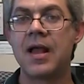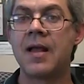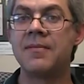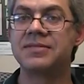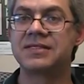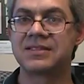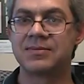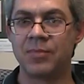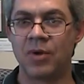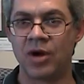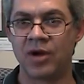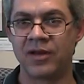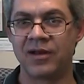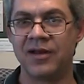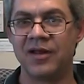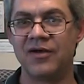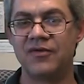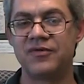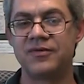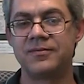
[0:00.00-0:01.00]
I'm smart
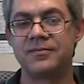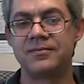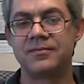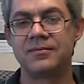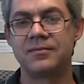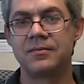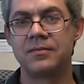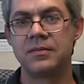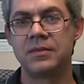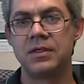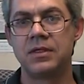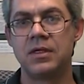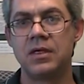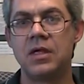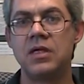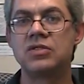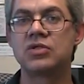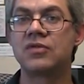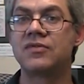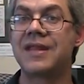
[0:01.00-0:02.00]
enough.
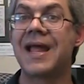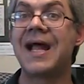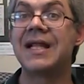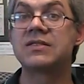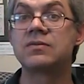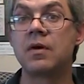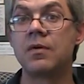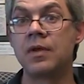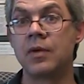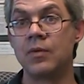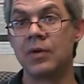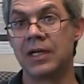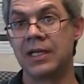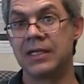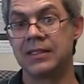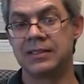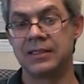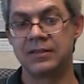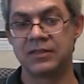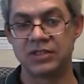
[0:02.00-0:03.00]
So that's what we really
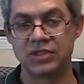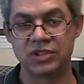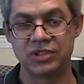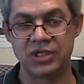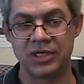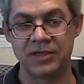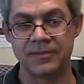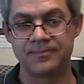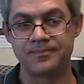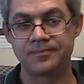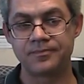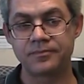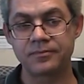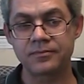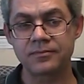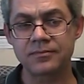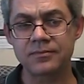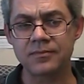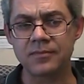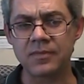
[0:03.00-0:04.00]
did this year.
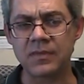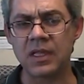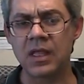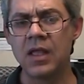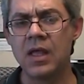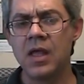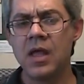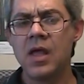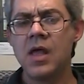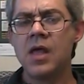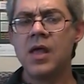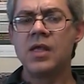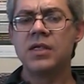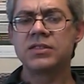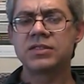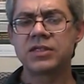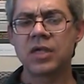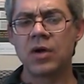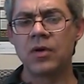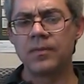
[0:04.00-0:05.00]

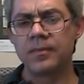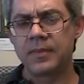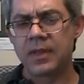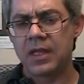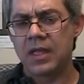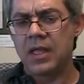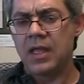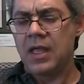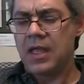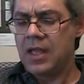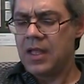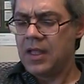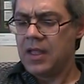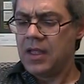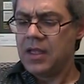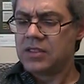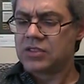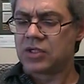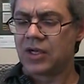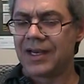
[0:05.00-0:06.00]
So
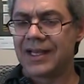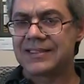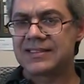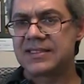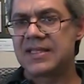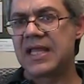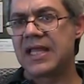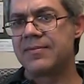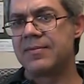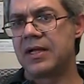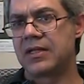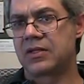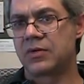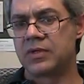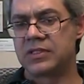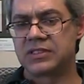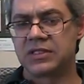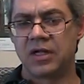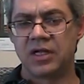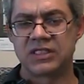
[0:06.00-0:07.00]
let's think about the
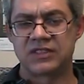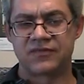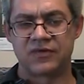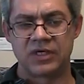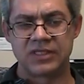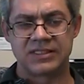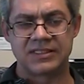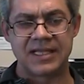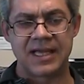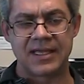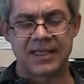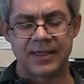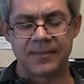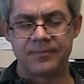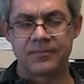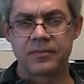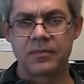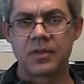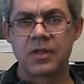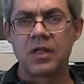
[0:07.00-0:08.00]
results for a second.
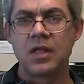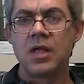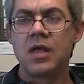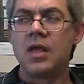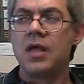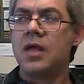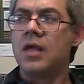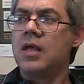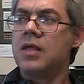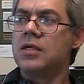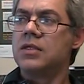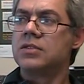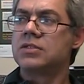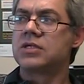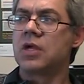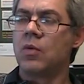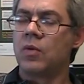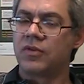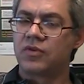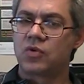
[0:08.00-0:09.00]

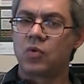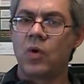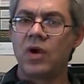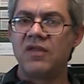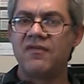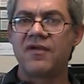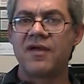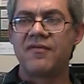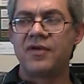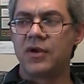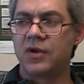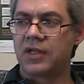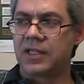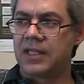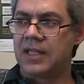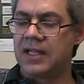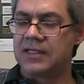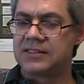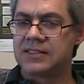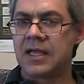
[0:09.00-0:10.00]
So with 2,500
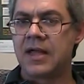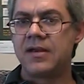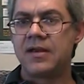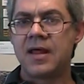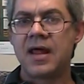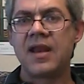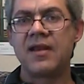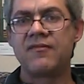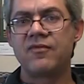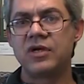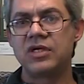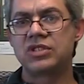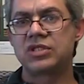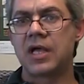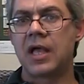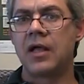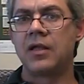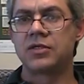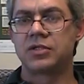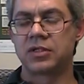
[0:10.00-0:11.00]
kids, not every
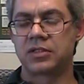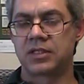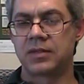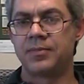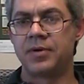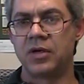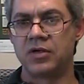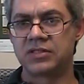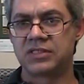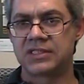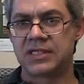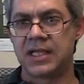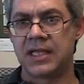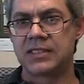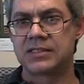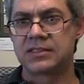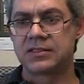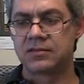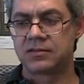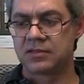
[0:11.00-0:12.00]
child took the
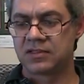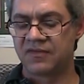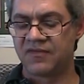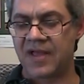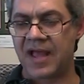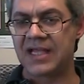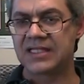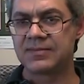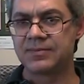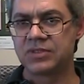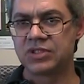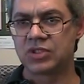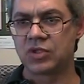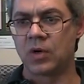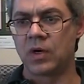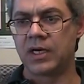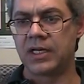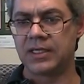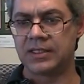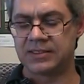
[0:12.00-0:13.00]
post-test. The vast
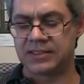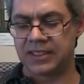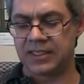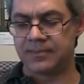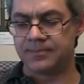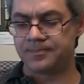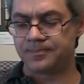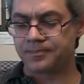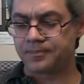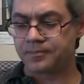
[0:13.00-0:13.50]
majority did.